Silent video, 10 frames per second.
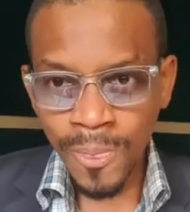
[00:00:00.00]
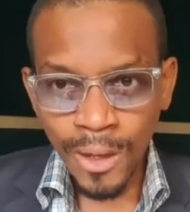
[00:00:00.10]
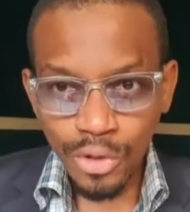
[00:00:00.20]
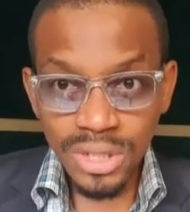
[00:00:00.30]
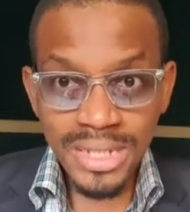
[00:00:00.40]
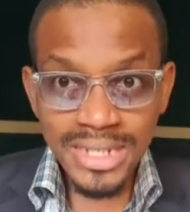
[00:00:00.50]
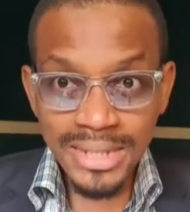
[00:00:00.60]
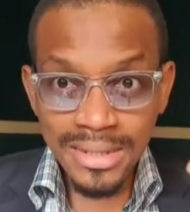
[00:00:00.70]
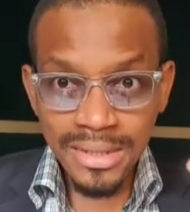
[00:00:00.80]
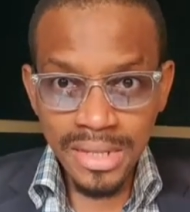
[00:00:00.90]
You see
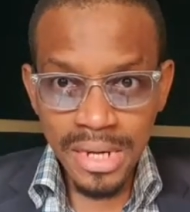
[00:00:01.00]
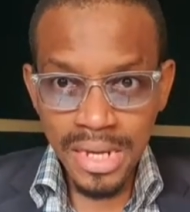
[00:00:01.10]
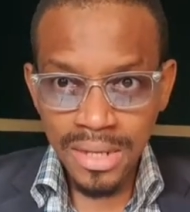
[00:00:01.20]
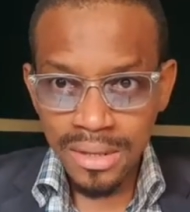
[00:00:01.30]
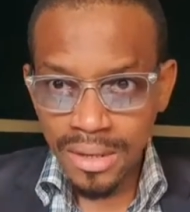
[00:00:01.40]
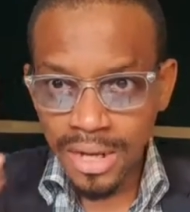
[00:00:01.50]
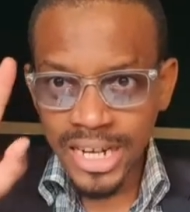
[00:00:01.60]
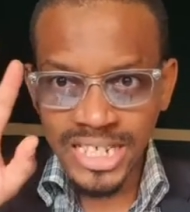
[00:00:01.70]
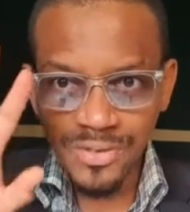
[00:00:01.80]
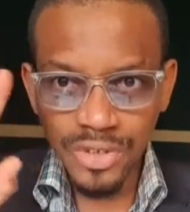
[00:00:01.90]
these three
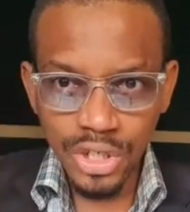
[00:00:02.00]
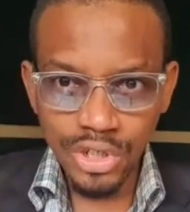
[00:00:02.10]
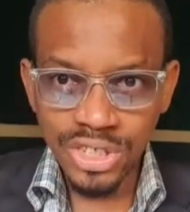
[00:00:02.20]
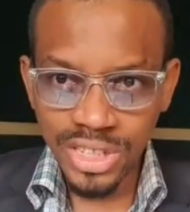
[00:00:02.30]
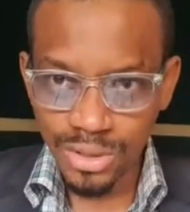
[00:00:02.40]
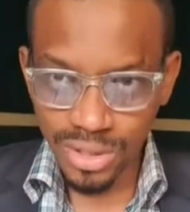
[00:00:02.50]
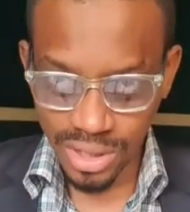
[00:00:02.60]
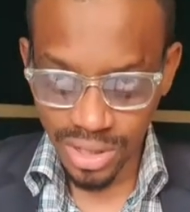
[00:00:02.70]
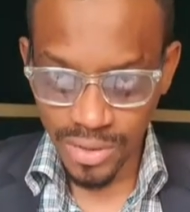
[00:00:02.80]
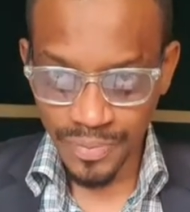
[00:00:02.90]
classifications that you
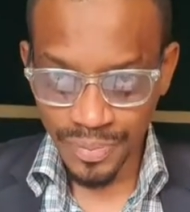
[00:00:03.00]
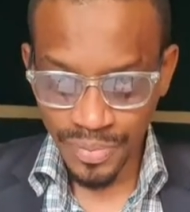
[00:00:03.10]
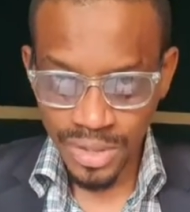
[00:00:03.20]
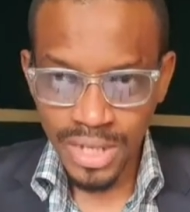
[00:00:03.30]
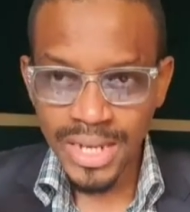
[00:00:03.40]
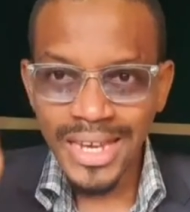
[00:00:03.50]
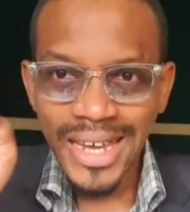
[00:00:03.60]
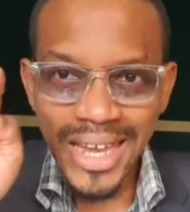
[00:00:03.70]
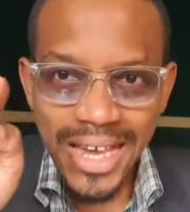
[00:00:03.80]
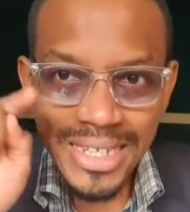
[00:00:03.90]
see
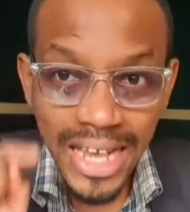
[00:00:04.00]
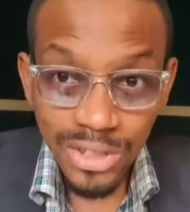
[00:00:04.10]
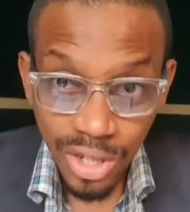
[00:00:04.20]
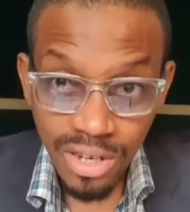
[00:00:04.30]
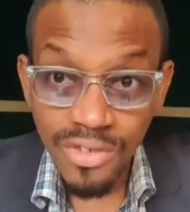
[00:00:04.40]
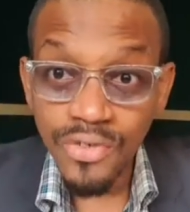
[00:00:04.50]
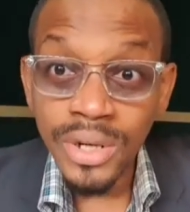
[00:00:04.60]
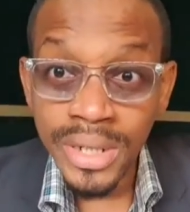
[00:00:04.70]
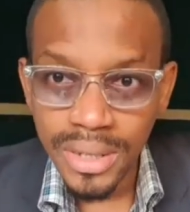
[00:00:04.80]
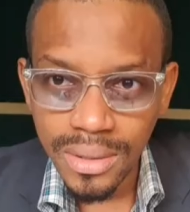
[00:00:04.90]
is actually a
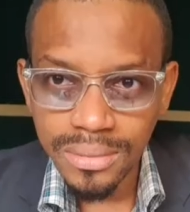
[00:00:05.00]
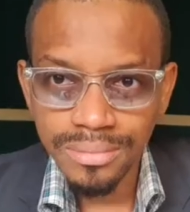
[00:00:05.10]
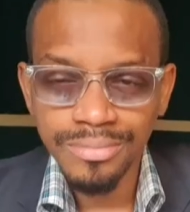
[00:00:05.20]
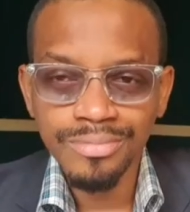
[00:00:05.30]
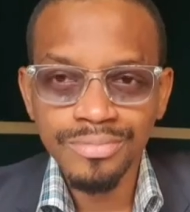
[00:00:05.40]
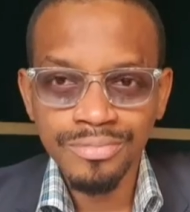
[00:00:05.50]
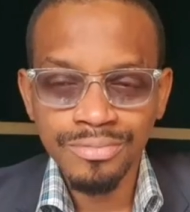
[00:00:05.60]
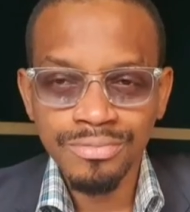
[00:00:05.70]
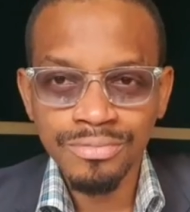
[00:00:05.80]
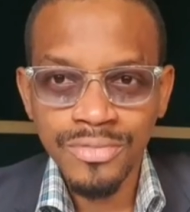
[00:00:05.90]
funnel,
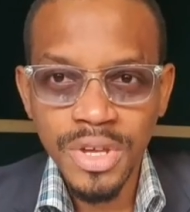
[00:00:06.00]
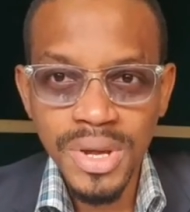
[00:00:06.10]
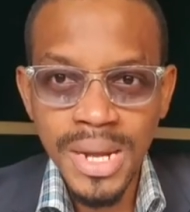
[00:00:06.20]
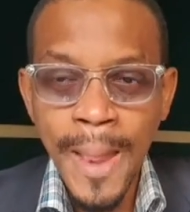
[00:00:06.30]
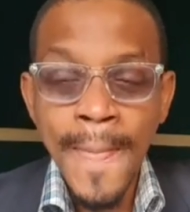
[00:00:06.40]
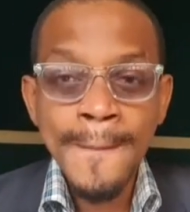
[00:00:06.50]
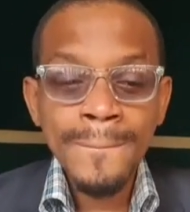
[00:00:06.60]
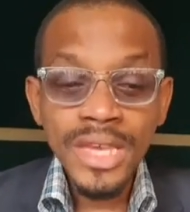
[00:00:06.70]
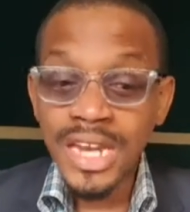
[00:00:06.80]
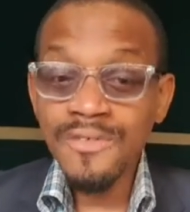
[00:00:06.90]
all right?
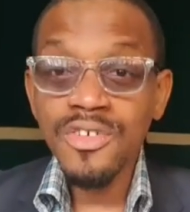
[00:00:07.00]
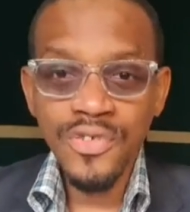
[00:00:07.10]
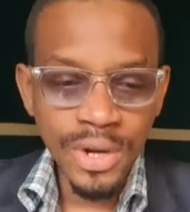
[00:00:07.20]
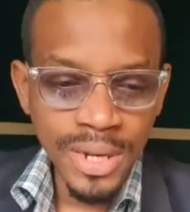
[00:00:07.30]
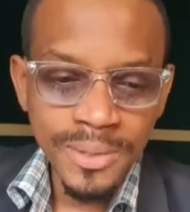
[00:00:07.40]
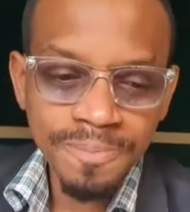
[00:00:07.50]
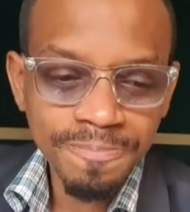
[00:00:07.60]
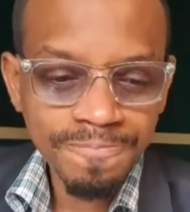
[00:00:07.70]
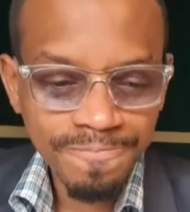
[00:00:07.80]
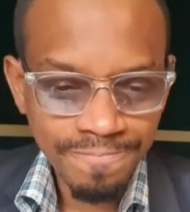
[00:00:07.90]
In every funnel,
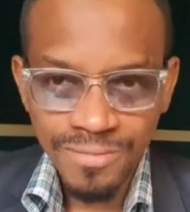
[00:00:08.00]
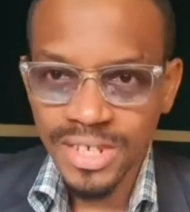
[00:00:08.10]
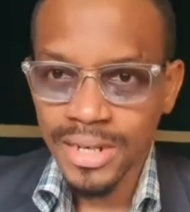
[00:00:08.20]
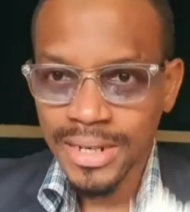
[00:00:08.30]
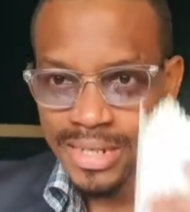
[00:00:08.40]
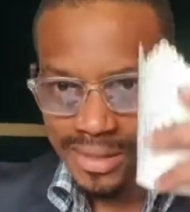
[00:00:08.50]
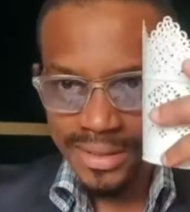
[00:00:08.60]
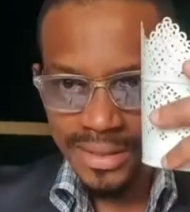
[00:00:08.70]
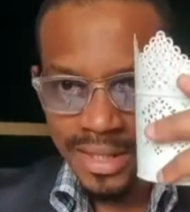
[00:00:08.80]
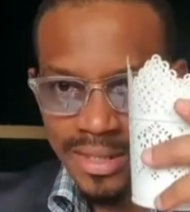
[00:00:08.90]
let's
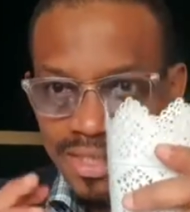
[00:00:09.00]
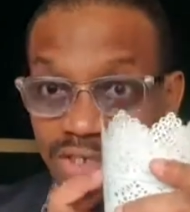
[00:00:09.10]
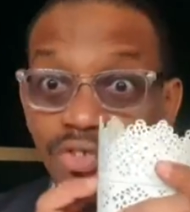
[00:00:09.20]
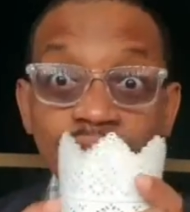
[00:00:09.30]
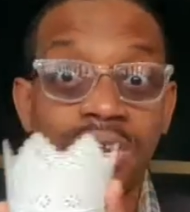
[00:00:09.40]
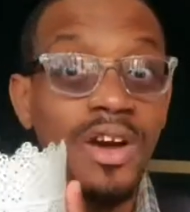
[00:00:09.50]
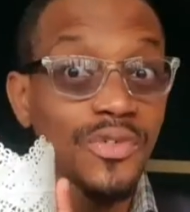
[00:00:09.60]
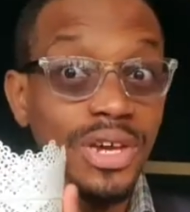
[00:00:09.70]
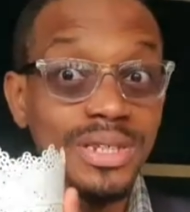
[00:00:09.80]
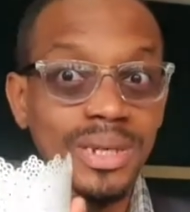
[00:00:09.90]
say this is a funnel now,
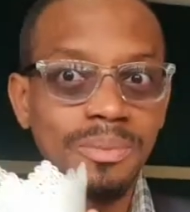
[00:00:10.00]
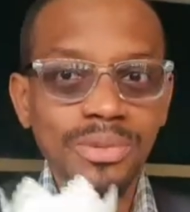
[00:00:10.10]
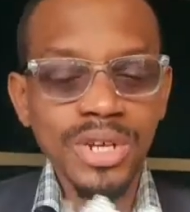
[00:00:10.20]
for example.